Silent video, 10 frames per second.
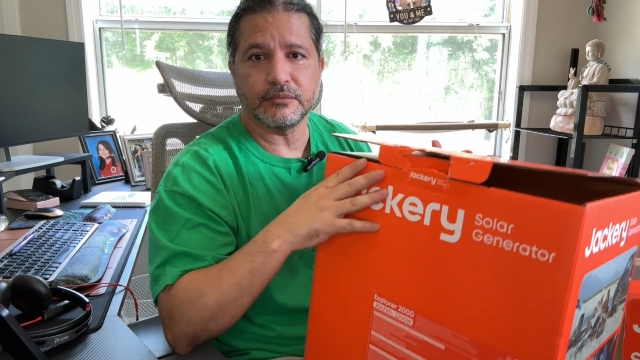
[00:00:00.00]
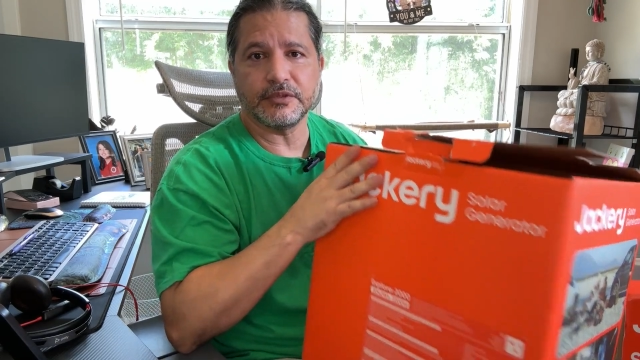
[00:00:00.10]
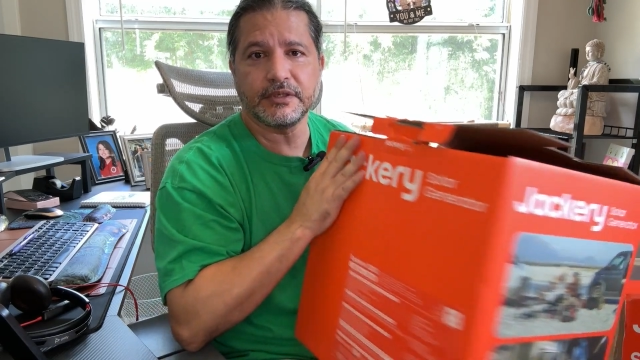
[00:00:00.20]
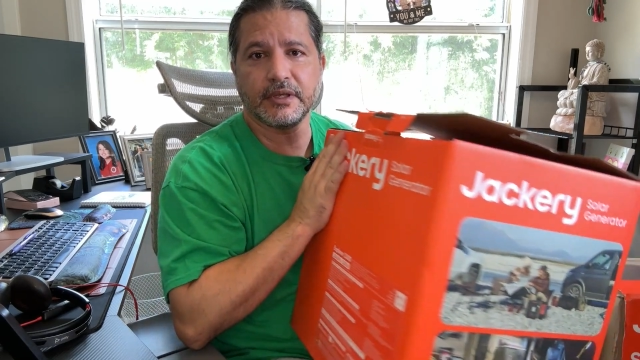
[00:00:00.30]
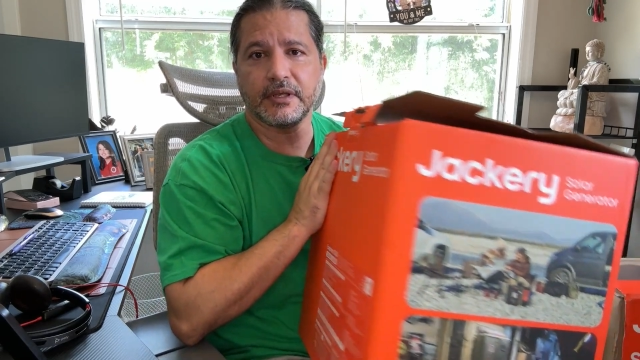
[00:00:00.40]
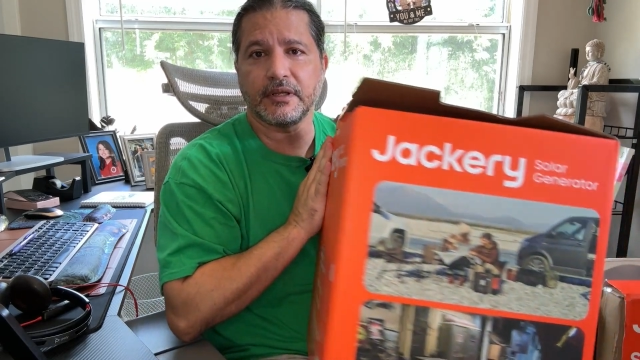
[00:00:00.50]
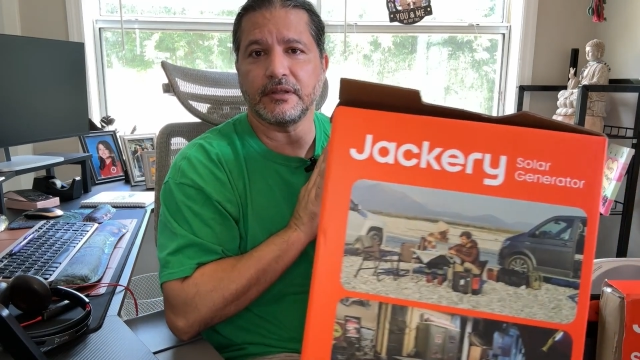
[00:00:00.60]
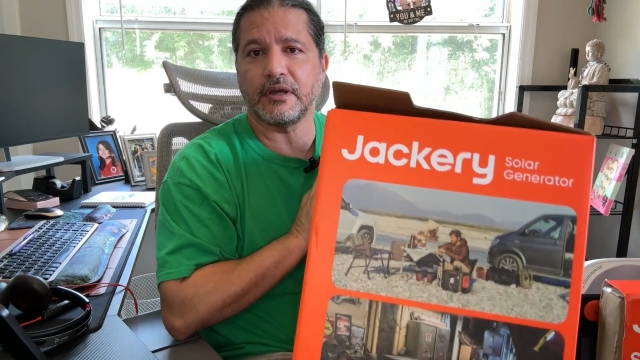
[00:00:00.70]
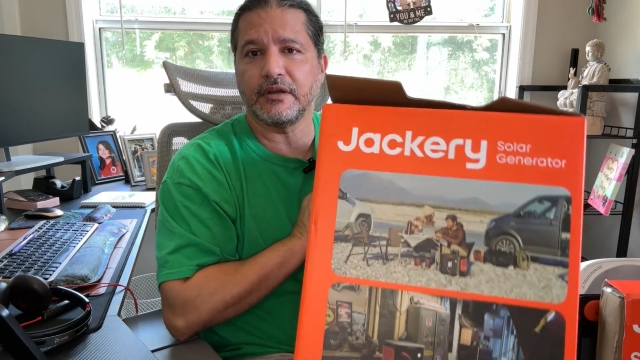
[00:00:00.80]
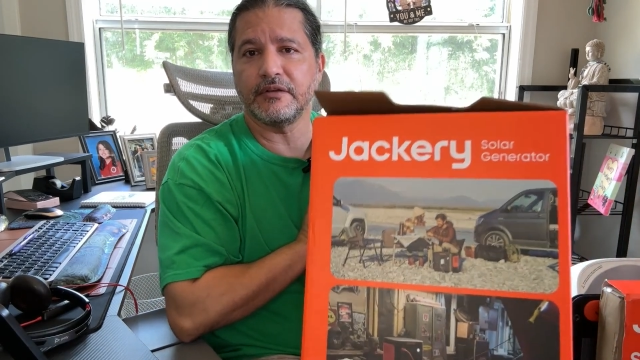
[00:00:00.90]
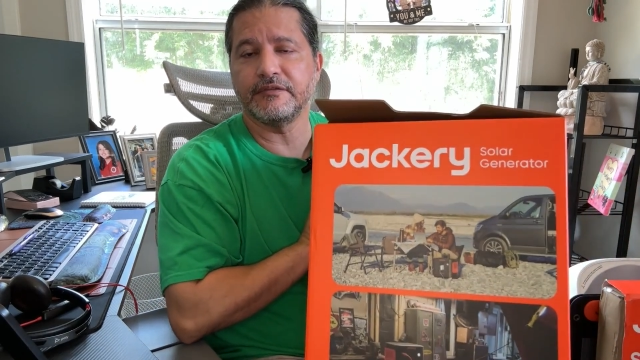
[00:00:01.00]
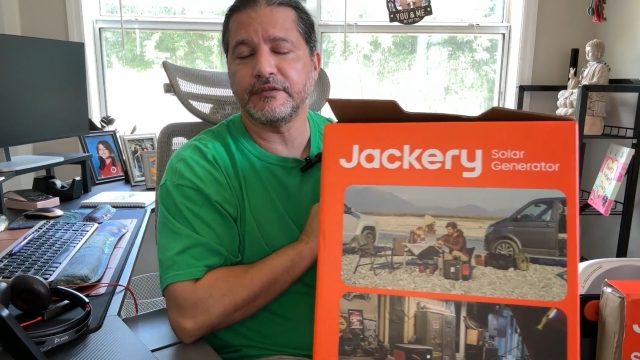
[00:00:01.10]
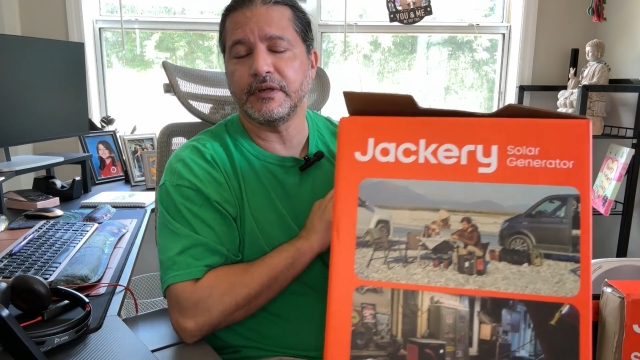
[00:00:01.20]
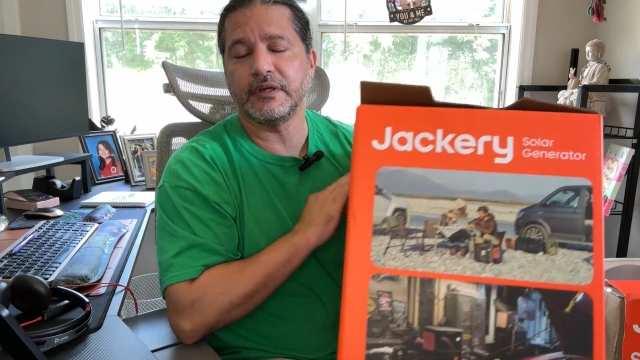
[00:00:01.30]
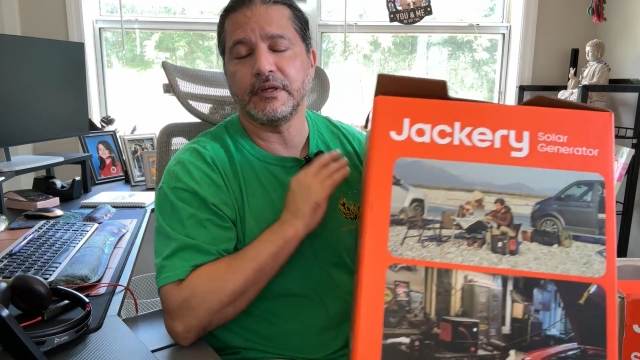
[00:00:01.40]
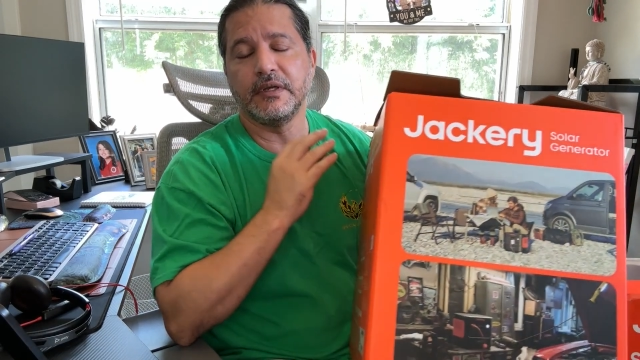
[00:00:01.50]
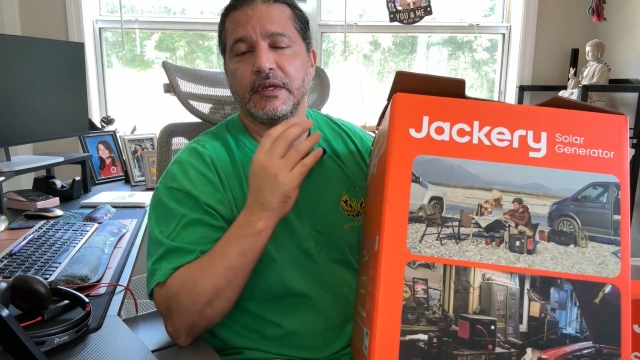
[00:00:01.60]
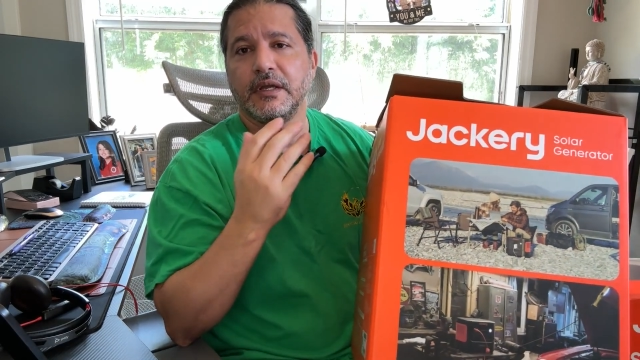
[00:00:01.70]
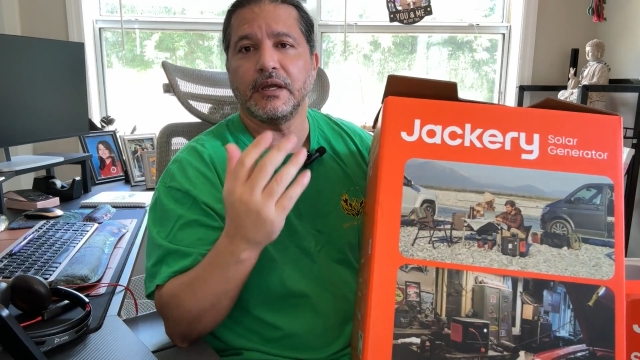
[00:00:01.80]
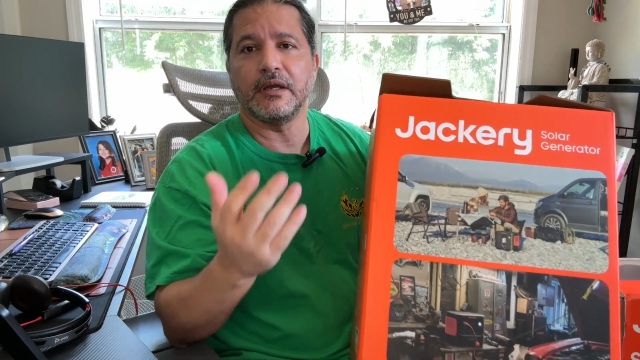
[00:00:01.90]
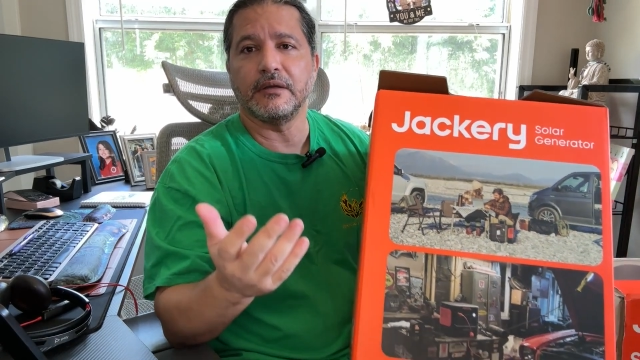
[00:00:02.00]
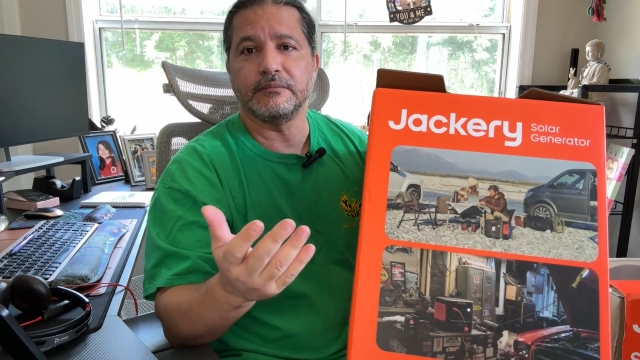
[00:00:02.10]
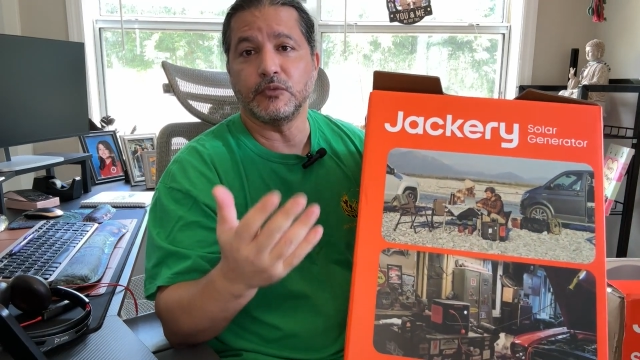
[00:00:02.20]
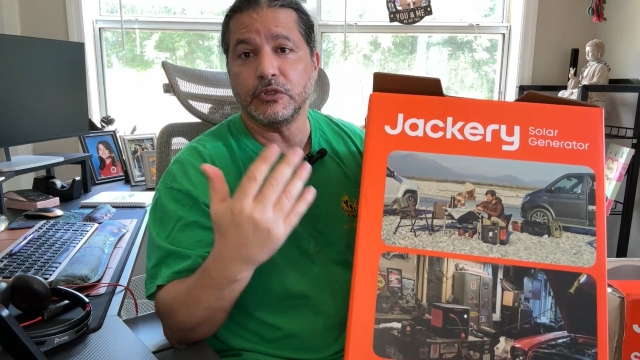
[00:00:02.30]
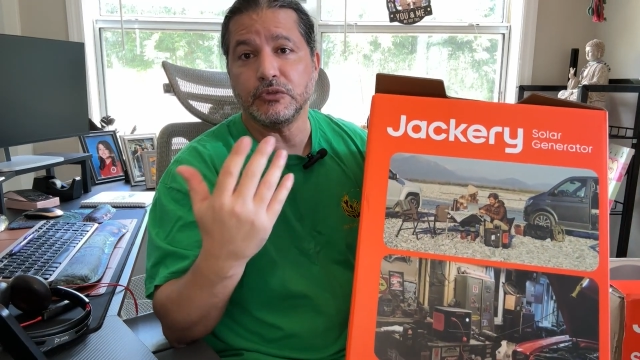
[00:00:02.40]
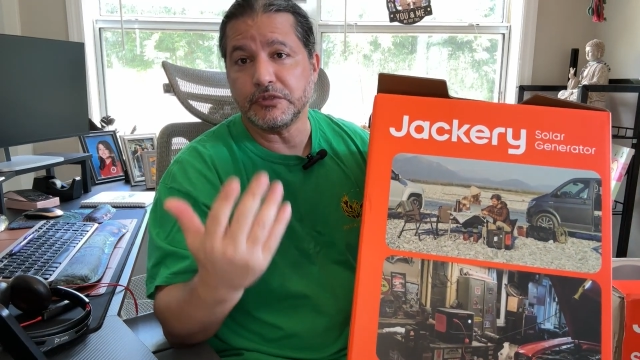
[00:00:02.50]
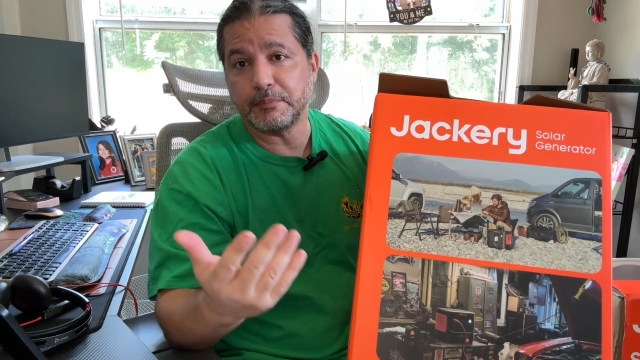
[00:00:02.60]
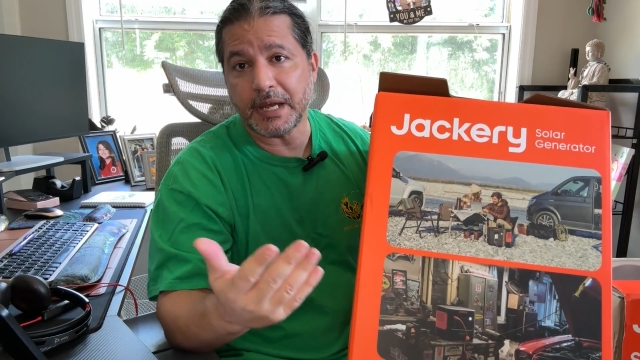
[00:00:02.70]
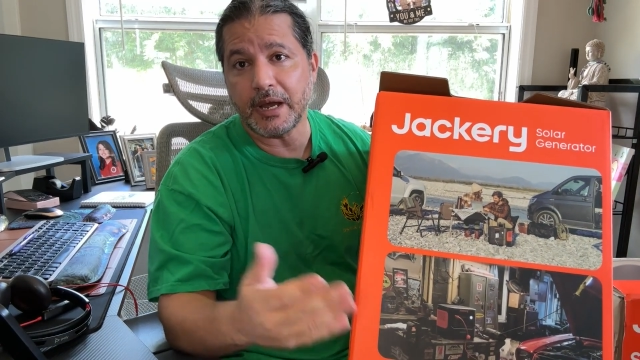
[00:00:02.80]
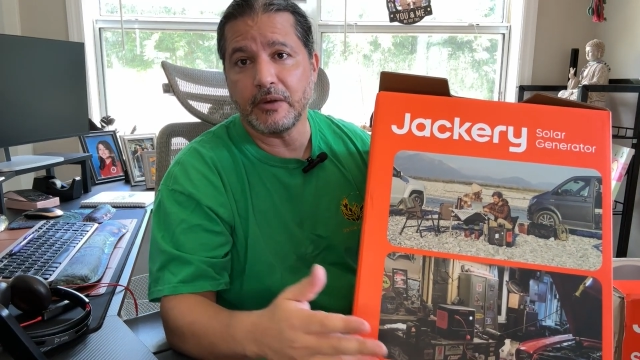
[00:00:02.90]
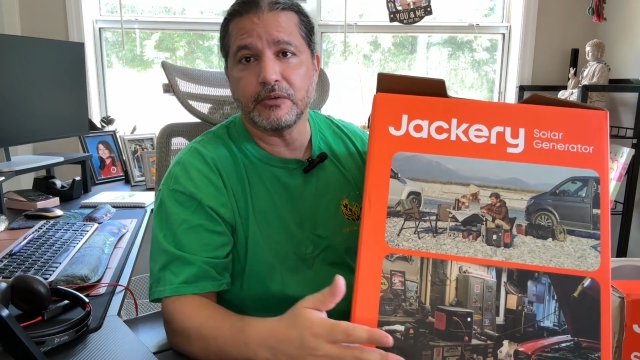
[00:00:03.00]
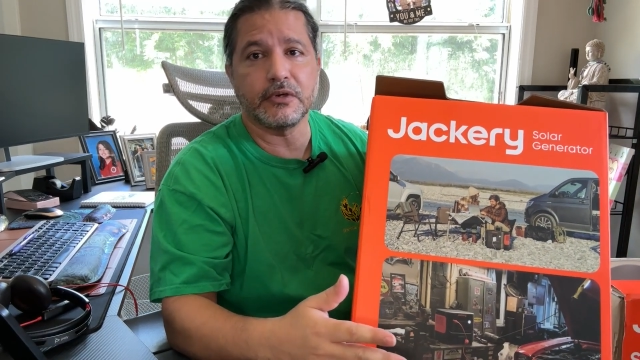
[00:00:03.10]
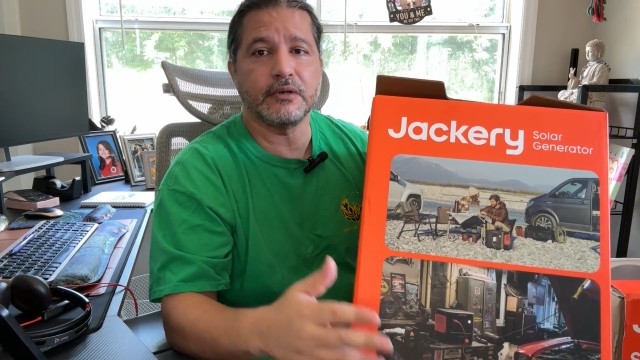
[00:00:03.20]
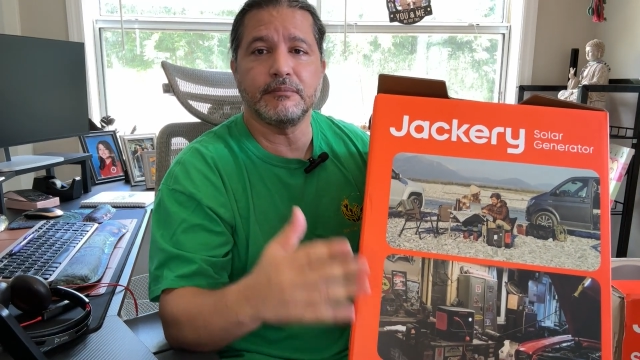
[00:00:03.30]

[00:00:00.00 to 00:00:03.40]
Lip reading: We get a lot of we lose power.